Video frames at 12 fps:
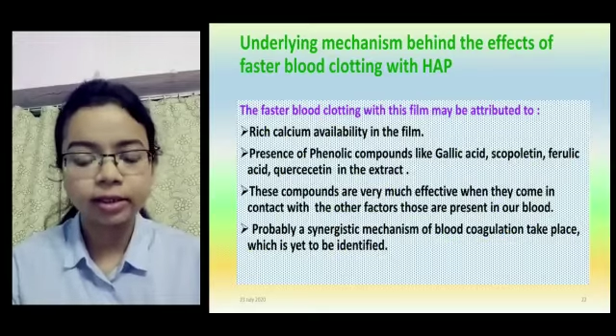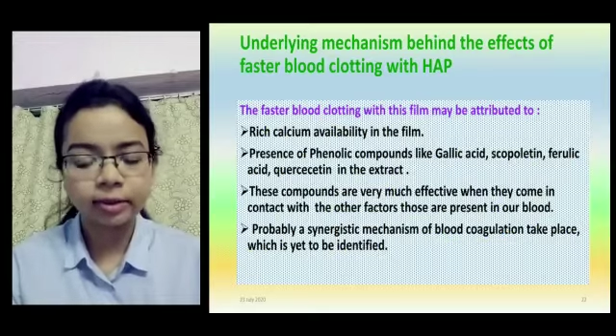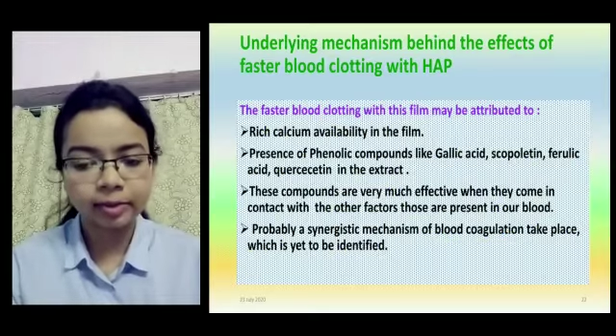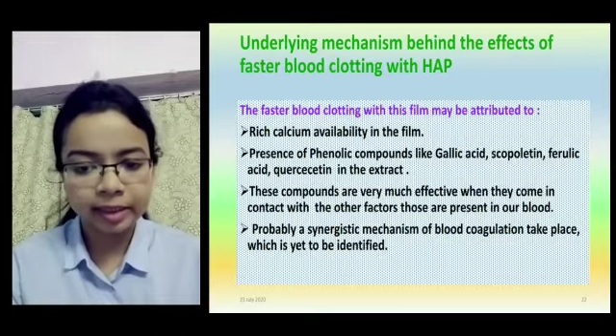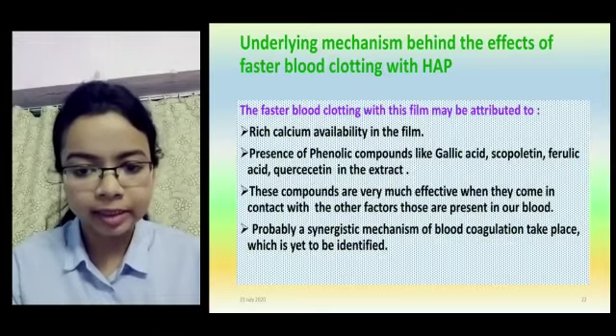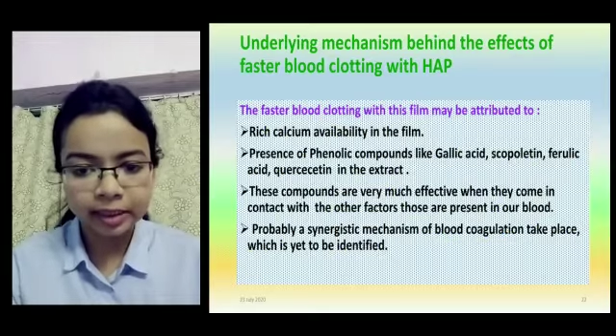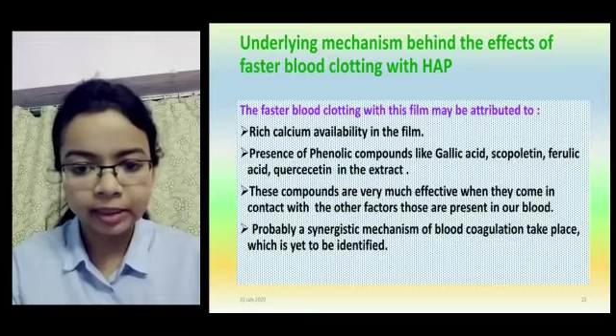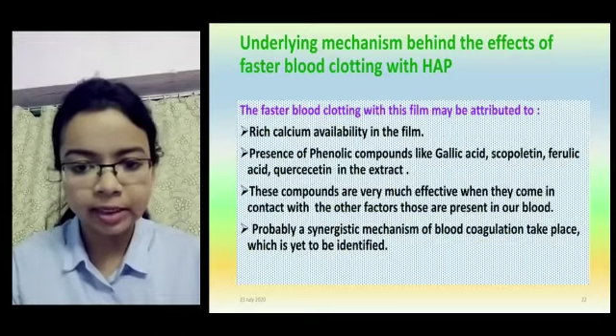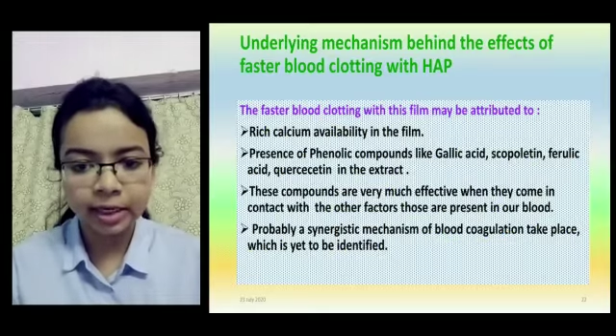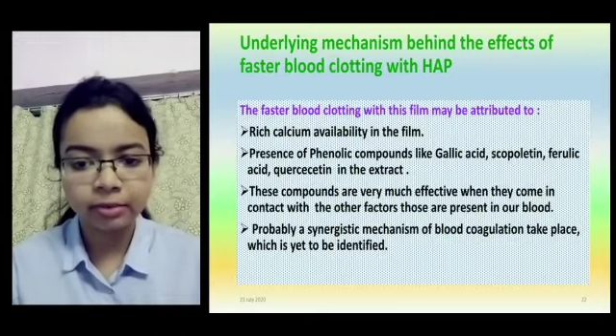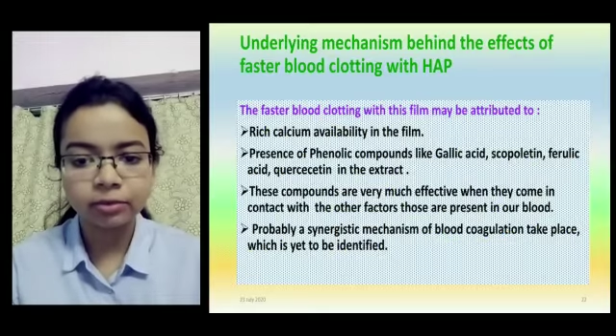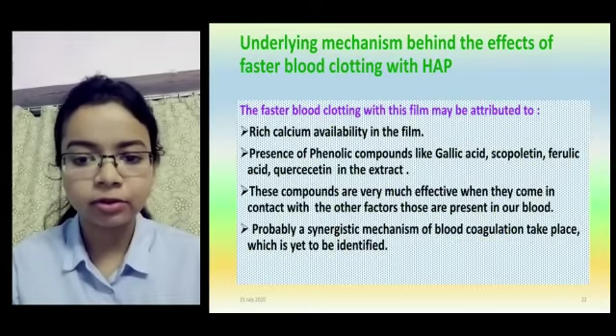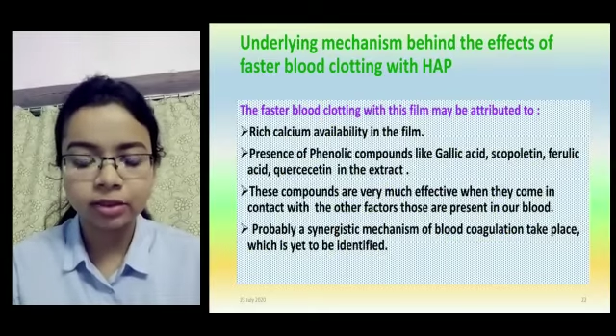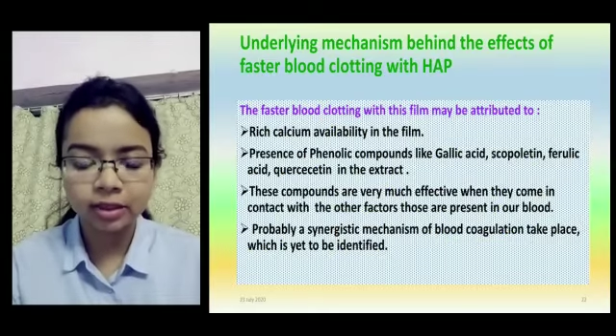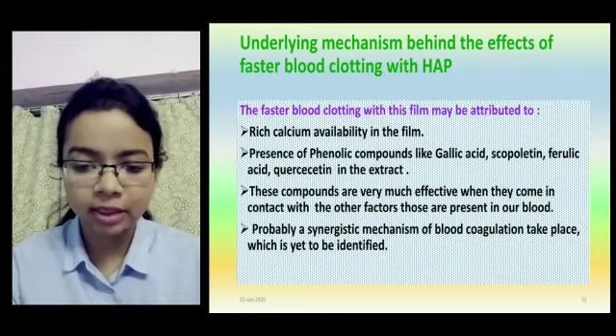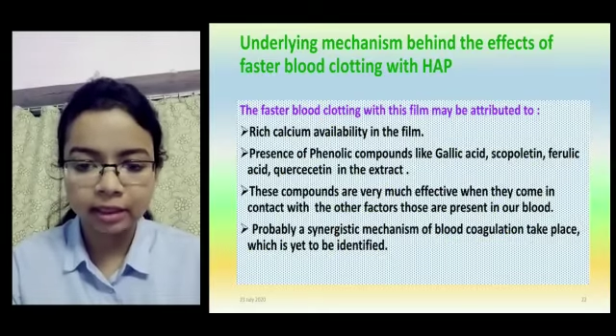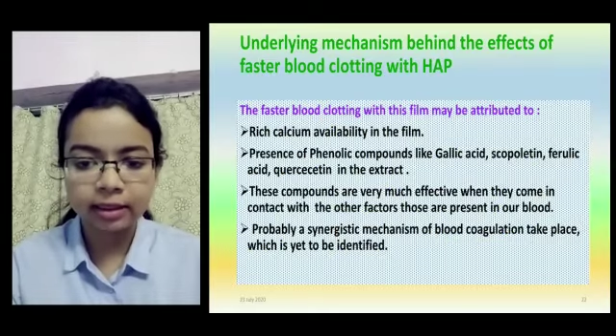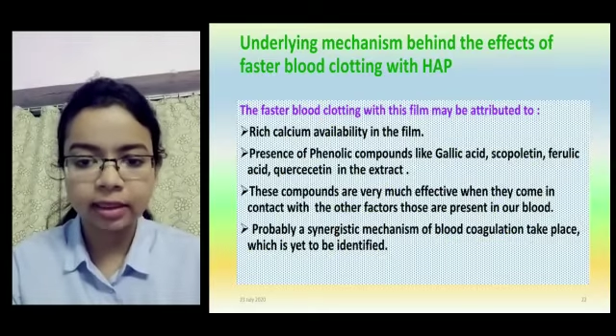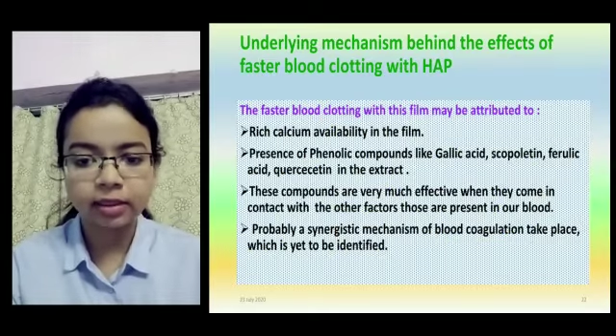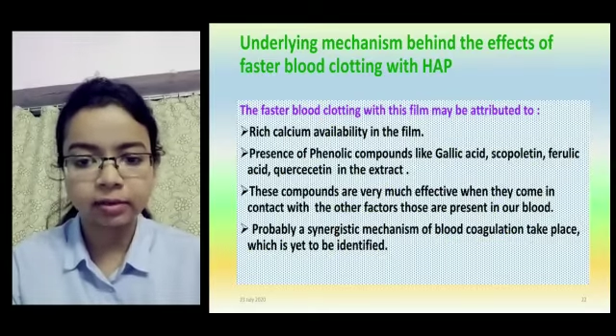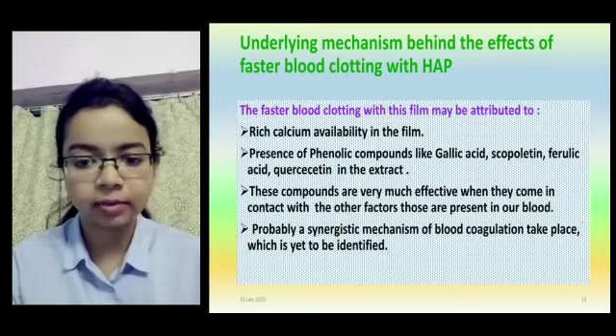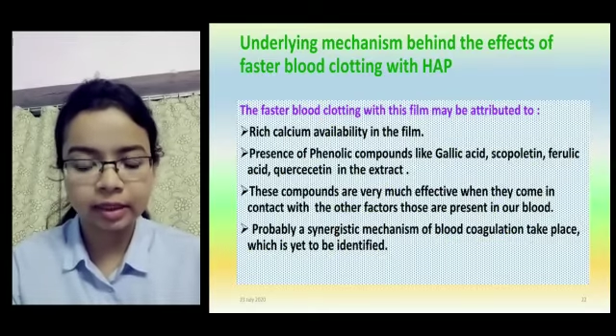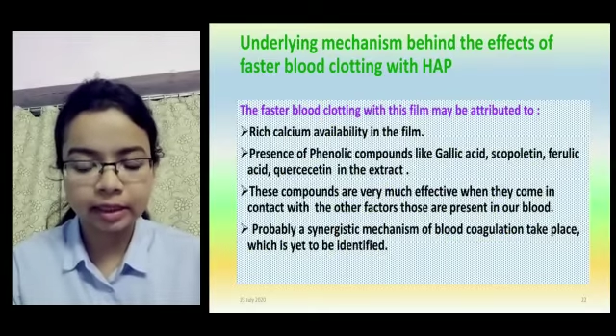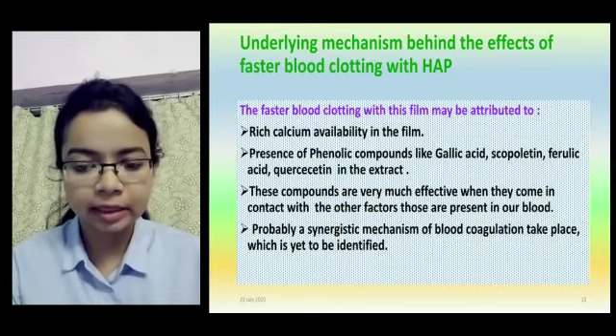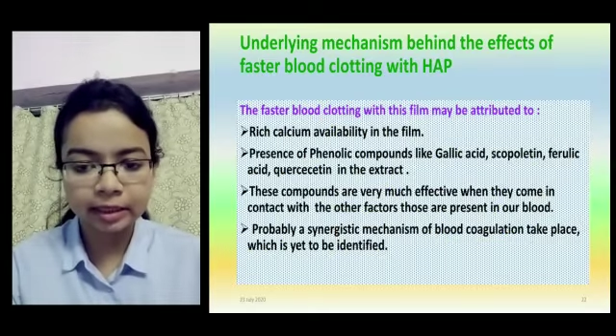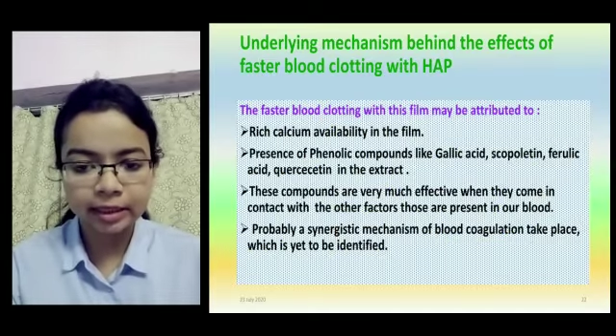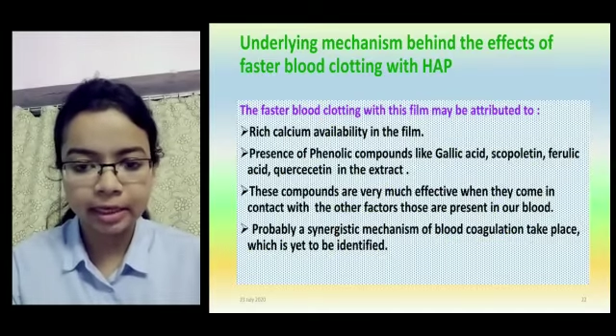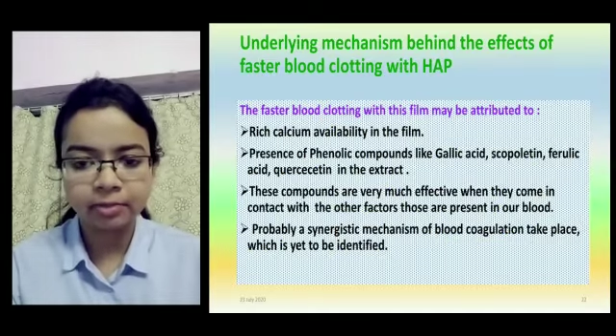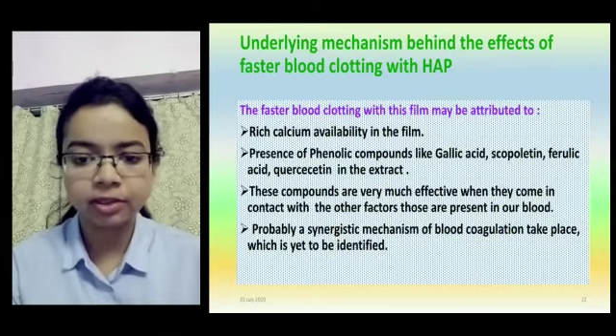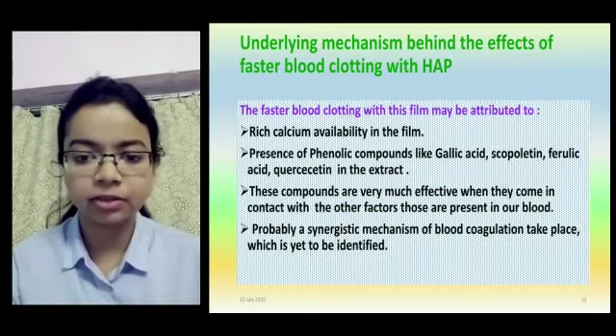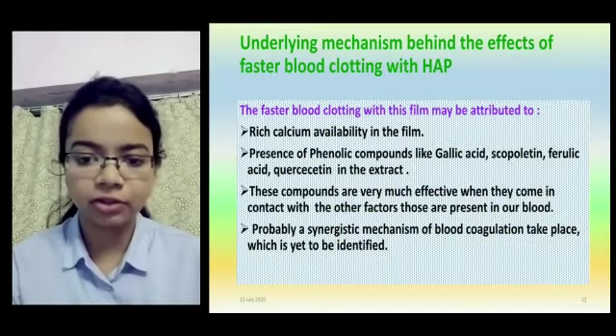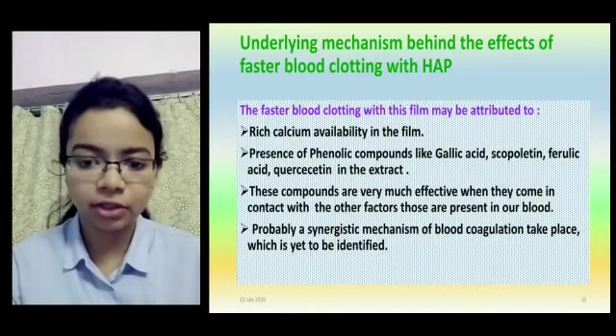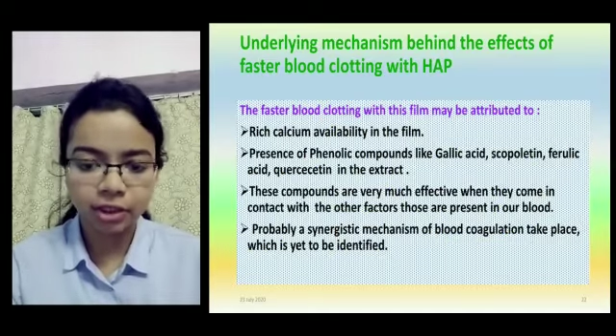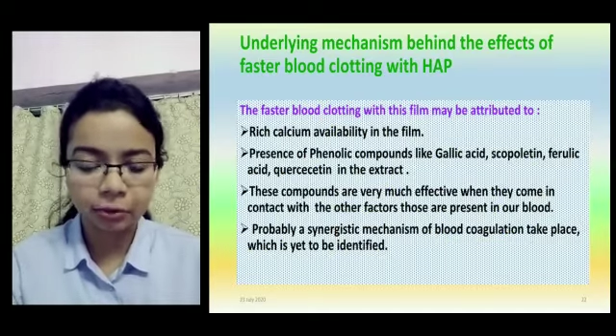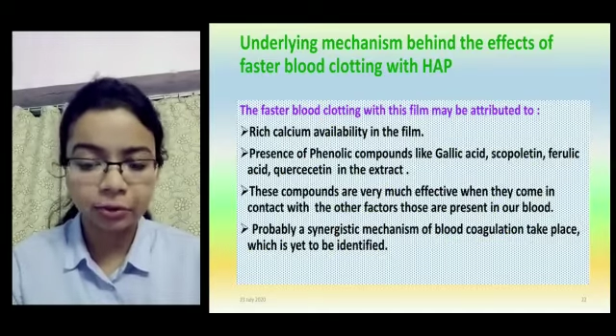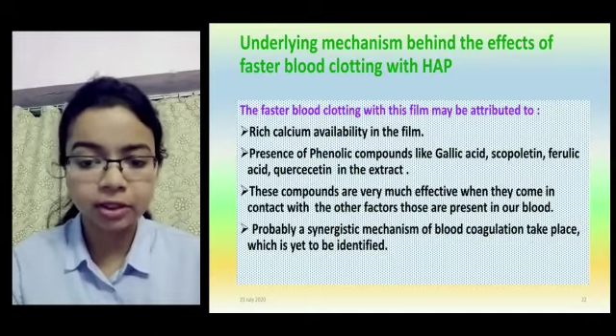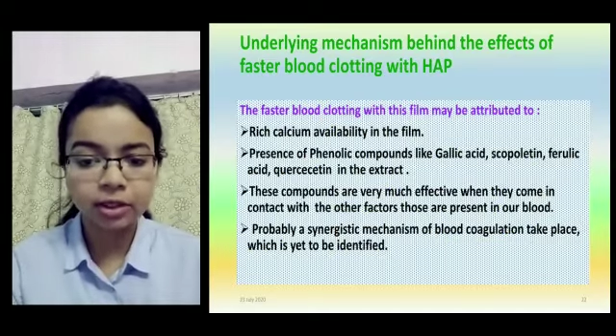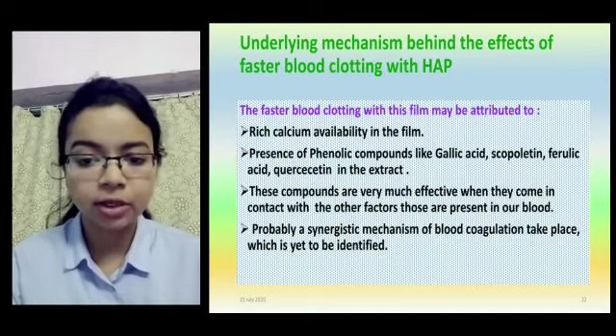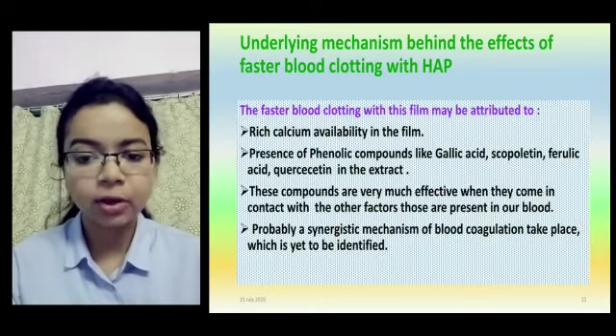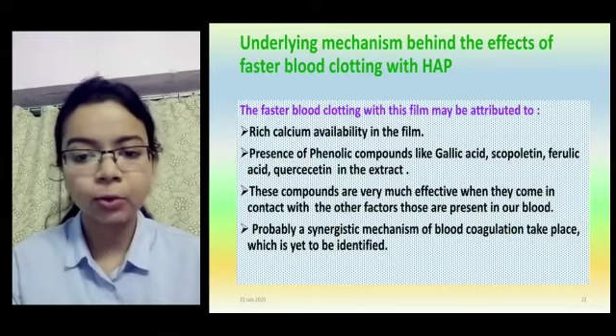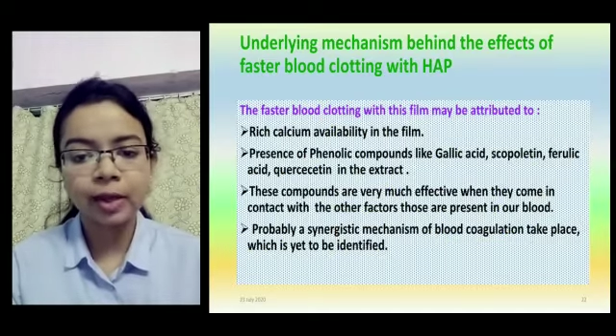the bleeding time to see that the bleeding time is reduced